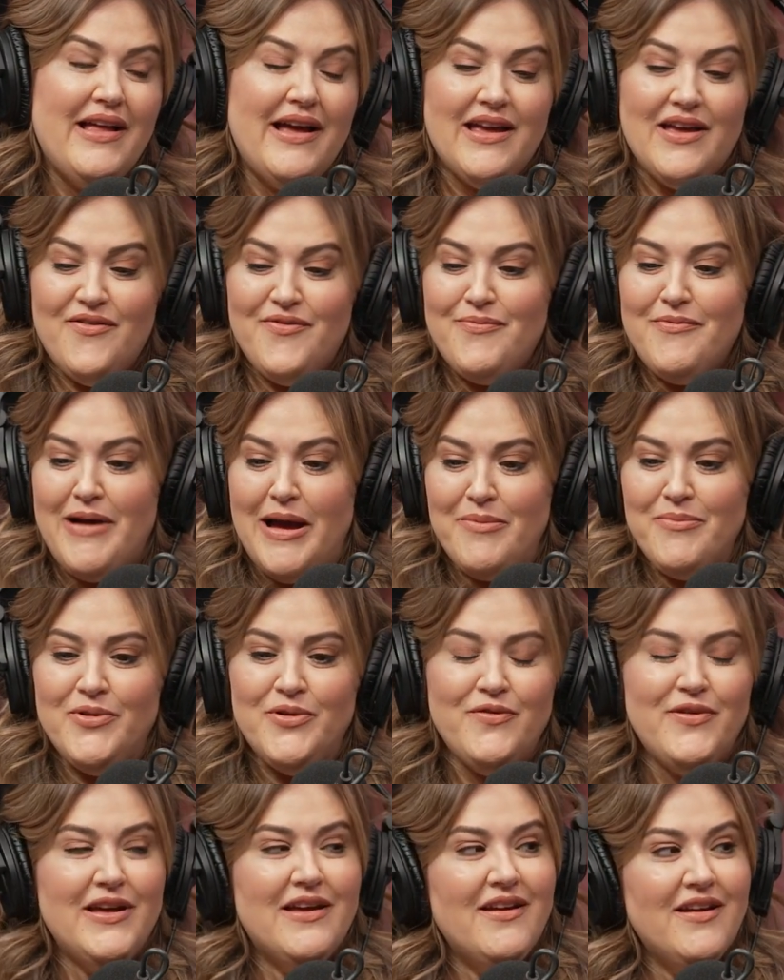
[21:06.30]
like if my
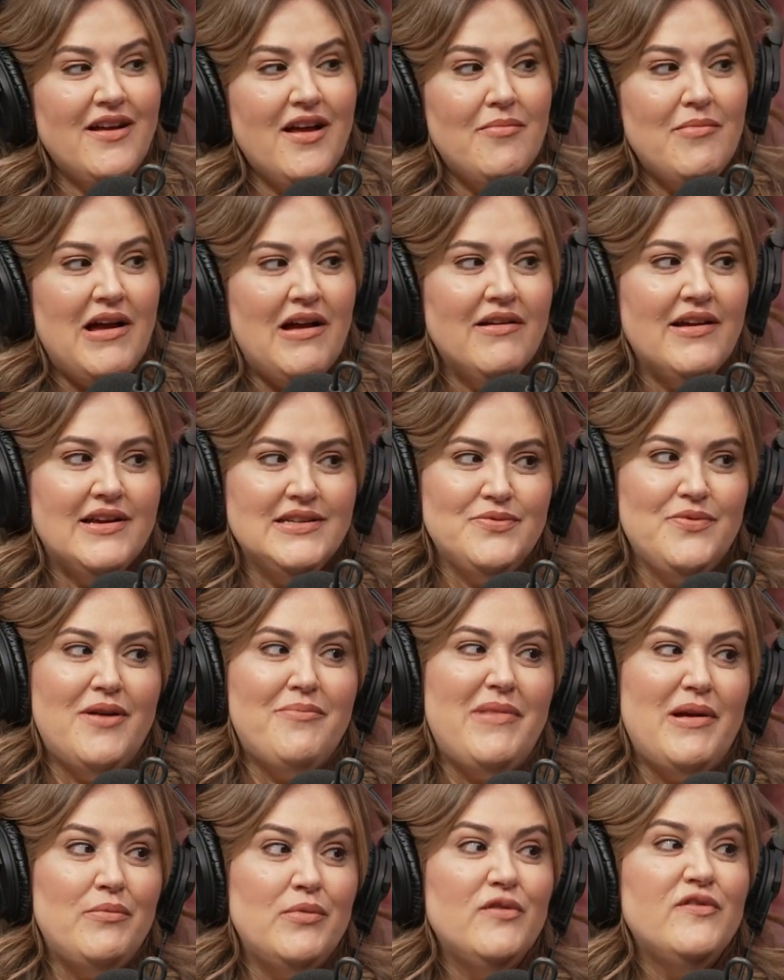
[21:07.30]
movie can come out, guess what?
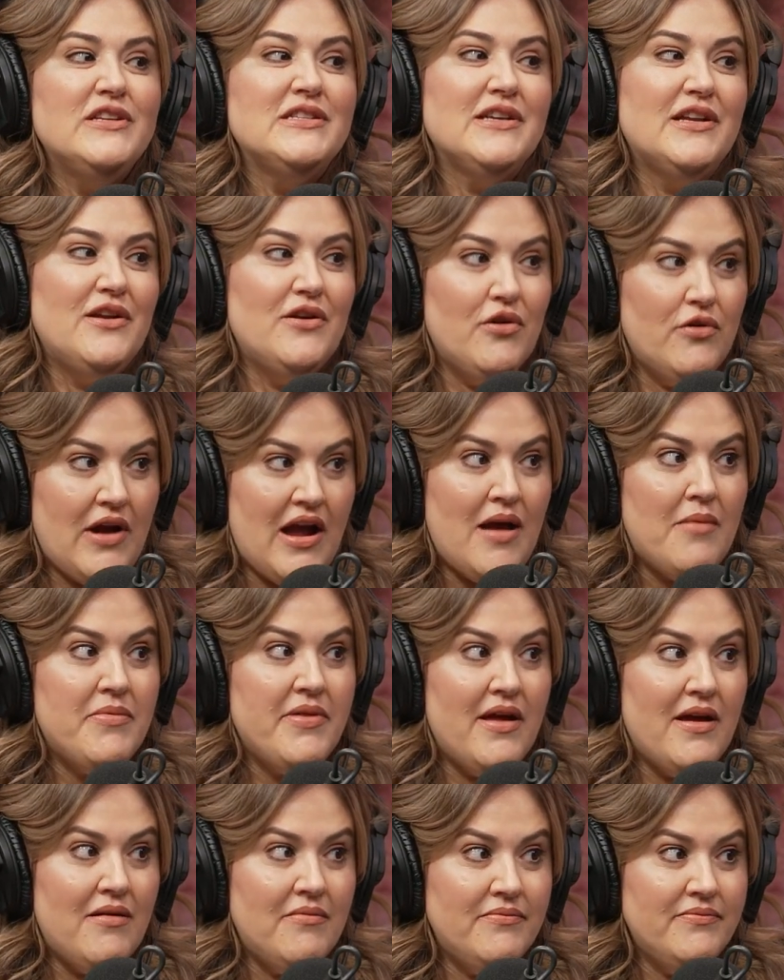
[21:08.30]
My movie's gonna grab
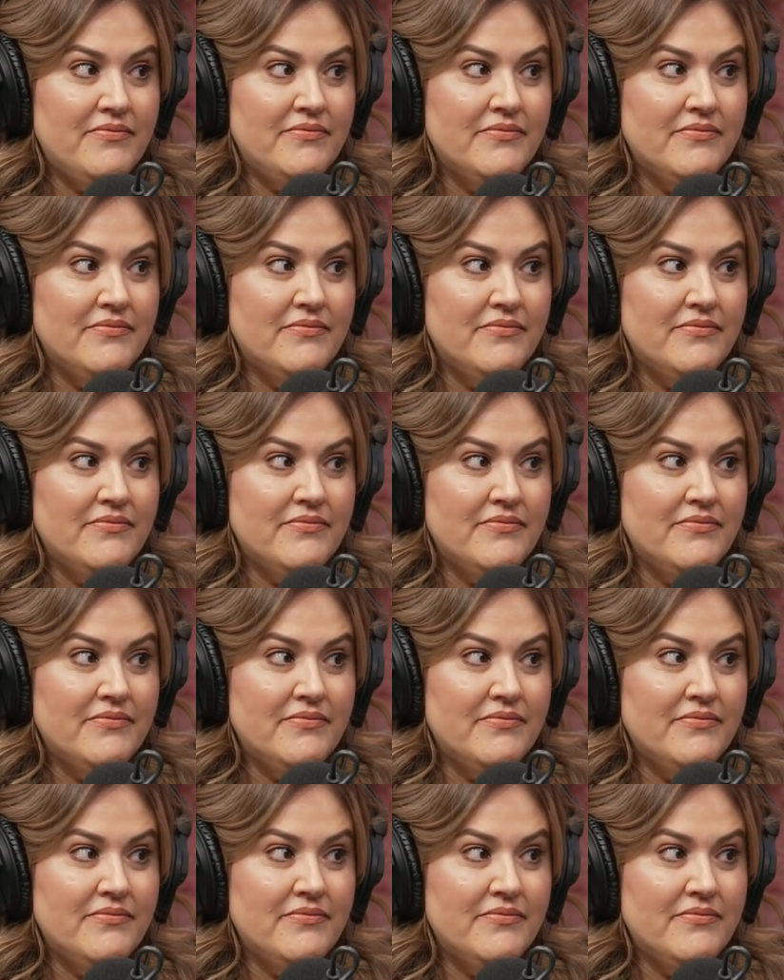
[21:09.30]
them